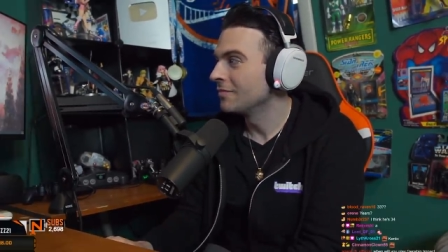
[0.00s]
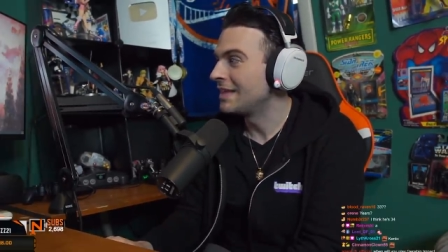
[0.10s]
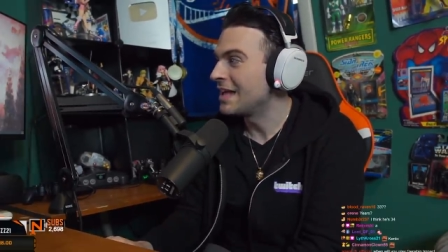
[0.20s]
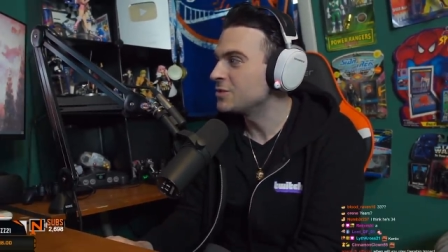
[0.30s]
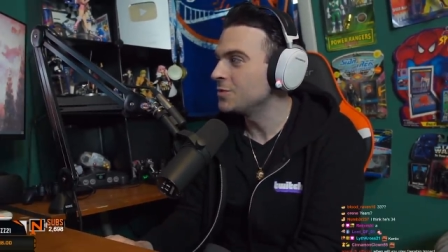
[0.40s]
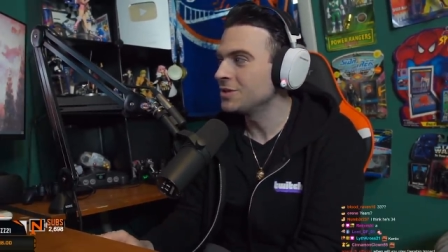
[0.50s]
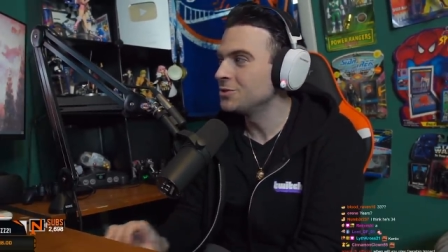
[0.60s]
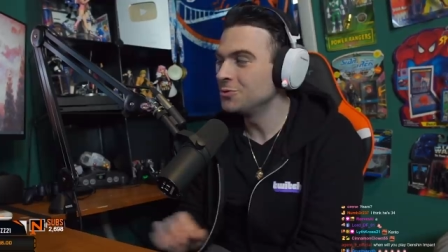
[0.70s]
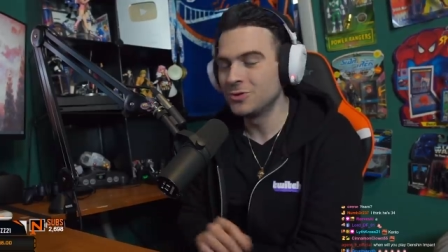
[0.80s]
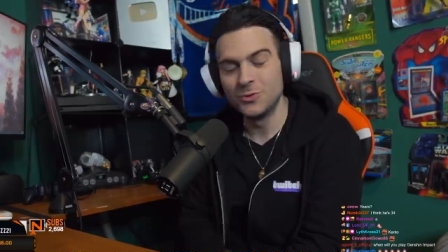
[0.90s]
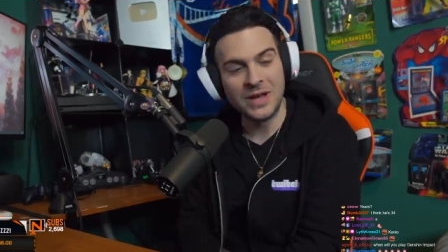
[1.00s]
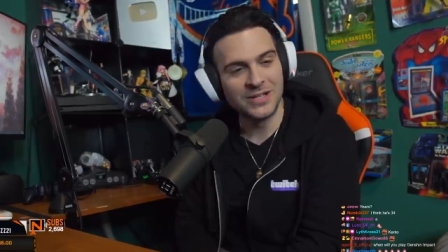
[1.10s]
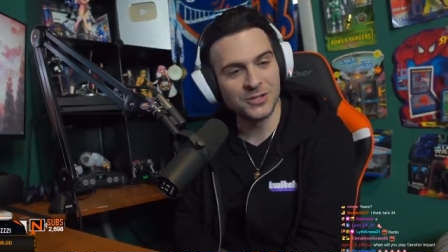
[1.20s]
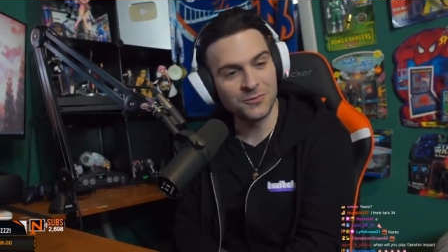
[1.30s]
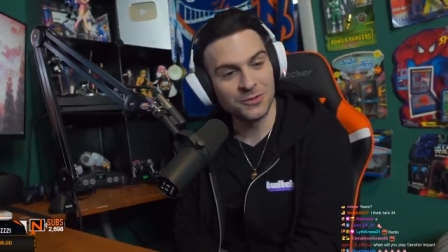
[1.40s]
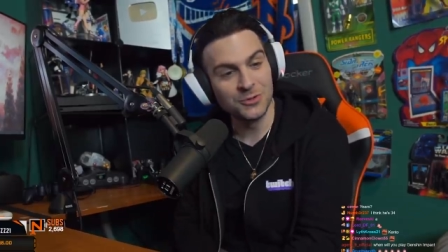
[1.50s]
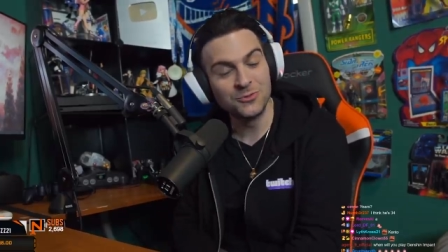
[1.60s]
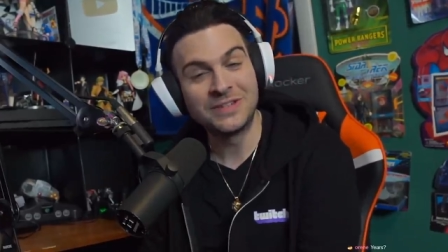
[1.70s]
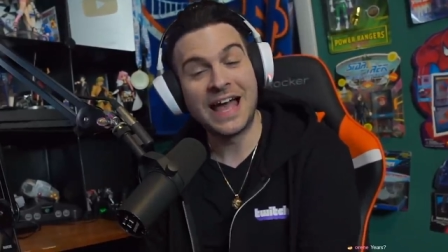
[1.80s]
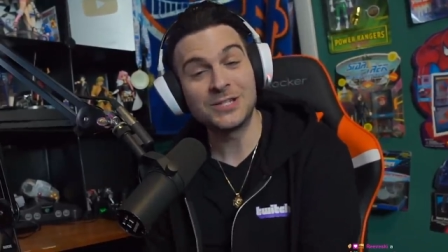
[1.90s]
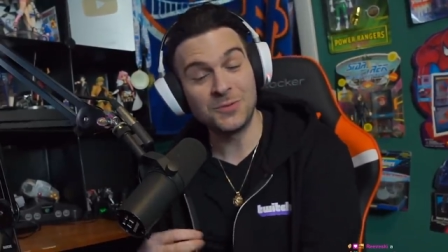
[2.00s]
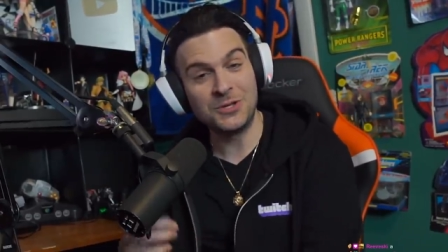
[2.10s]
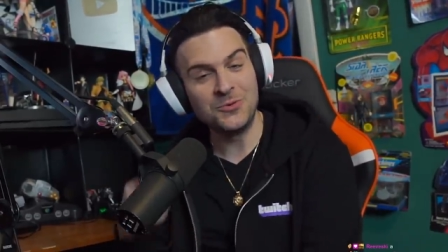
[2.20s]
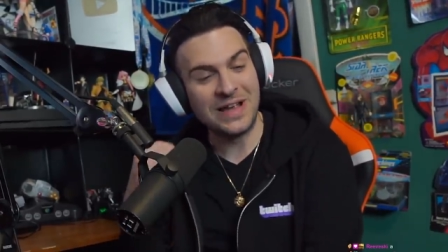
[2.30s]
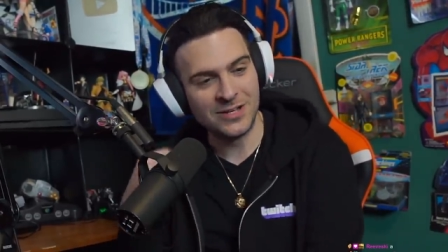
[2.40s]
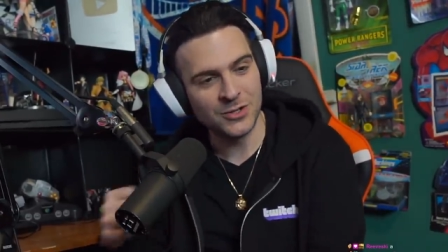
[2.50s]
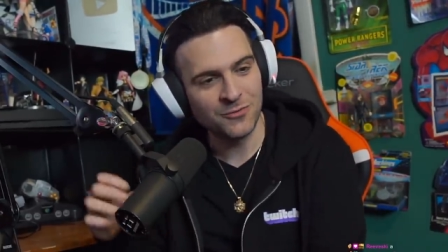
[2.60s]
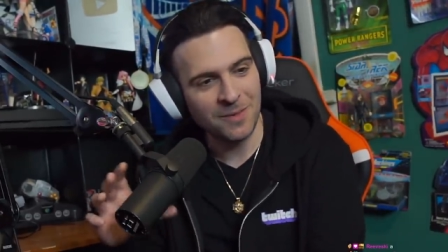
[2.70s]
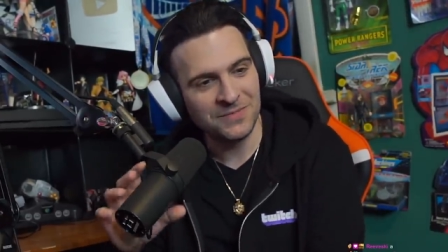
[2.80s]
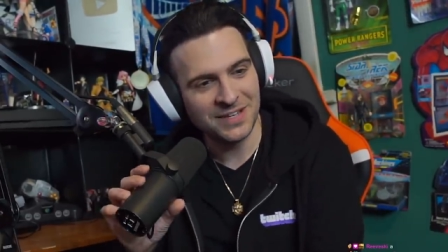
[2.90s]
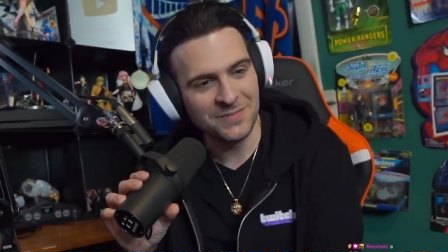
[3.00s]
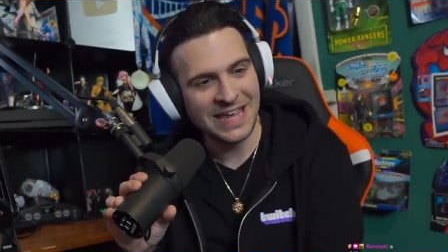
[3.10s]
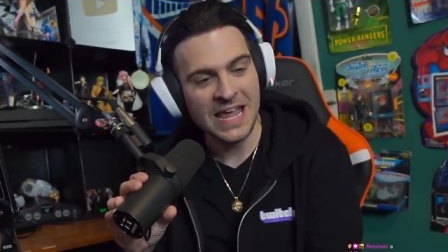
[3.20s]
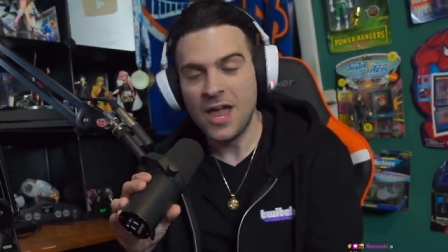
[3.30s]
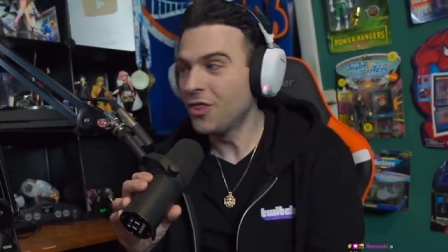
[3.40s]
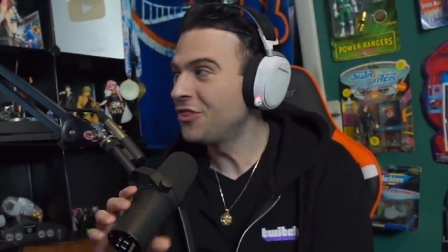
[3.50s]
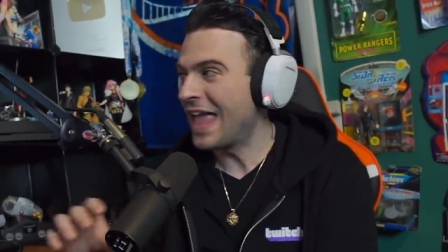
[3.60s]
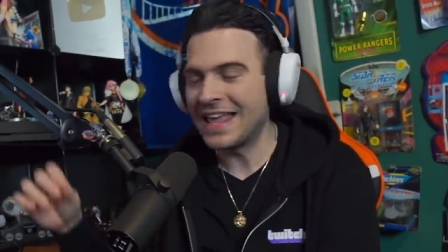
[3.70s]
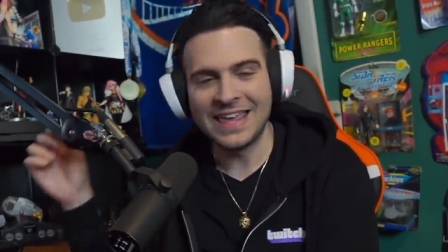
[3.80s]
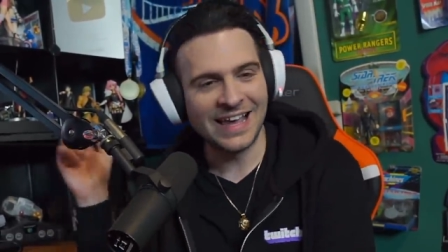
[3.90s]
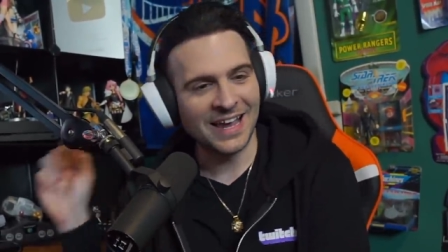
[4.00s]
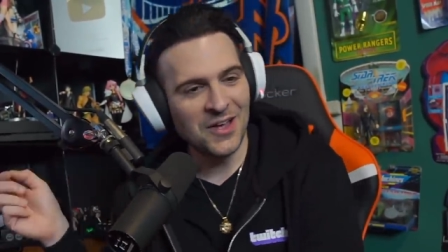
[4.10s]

That's what you you inter you. That's what you interrupted me thanking